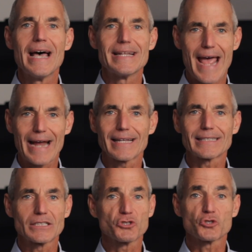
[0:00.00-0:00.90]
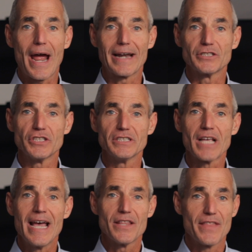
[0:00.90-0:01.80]
tactics, and strategies
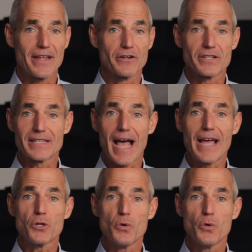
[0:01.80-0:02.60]
that are designed